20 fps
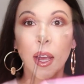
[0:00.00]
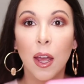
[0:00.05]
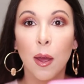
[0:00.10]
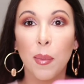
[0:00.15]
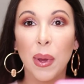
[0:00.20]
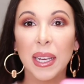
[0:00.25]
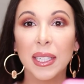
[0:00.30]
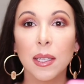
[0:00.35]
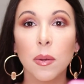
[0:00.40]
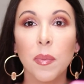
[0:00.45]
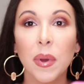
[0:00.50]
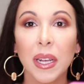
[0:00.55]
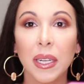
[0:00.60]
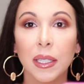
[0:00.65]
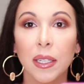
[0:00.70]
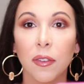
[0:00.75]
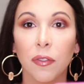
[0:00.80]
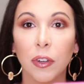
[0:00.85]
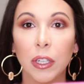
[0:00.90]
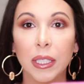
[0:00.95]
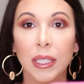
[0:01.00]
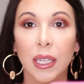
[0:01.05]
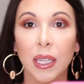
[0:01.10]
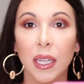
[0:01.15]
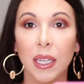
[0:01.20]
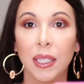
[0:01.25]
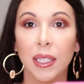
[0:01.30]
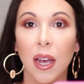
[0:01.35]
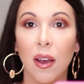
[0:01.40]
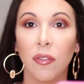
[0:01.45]
It makes a big difference in
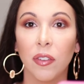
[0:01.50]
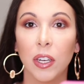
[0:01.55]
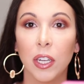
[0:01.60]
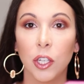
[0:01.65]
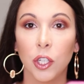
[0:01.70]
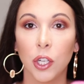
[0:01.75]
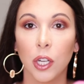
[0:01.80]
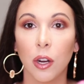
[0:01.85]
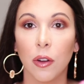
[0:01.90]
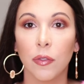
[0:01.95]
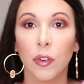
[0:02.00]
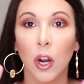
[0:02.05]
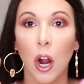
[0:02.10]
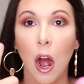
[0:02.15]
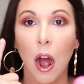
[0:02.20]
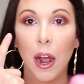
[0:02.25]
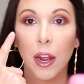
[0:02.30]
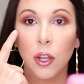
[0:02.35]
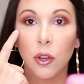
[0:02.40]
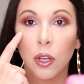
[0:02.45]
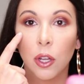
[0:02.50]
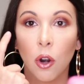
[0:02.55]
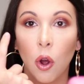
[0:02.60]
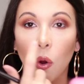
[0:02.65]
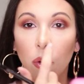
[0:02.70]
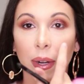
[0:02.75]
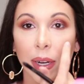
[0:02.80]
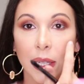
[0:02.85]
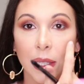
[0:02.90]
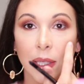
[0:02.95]
the definition of your eye. You can
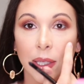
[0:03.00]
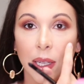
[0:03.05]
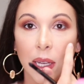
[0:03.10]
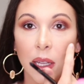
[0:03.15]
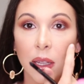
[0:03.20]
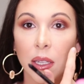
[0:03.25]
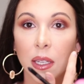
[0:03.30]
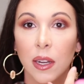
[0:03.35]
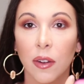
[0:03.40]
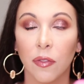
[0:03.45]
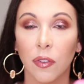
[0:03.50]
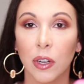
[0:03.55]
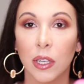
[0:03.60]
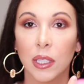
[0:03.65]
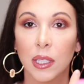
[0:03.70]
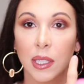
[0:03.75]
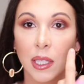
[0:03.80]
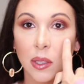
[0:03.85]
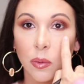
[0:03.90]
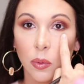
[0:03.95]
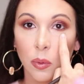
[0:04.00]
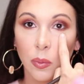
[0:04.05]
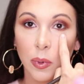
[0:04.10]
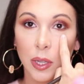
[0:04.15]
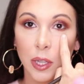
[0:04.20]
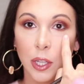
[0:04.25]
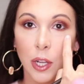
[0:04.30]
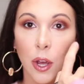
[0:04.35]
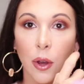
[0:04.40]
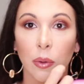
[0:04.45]
already see the difference, this one
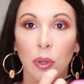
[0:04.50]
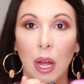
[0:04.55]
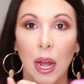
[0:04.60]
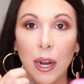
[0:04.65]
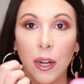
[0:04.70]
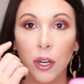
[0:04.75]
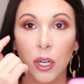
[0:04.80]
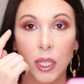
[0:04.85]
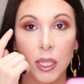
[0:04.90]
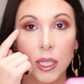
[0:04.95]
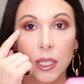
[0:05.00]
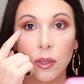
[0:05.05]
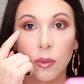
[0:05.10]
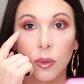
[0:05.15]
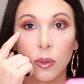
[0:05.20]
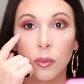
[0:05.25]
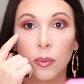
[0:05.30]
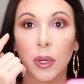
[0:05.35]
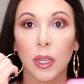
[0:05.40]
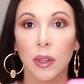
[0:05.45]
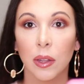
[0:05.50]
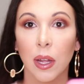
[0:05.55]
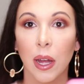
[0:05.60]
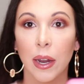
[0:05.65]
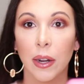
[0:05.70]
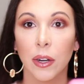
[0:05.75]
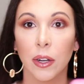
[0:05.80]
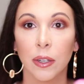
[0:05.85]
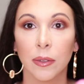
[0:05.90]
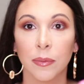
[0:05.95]
with no liner and this one with
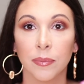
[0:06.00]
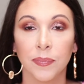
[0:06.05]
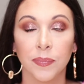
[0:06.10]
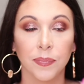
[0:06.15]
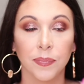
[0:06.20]
liner.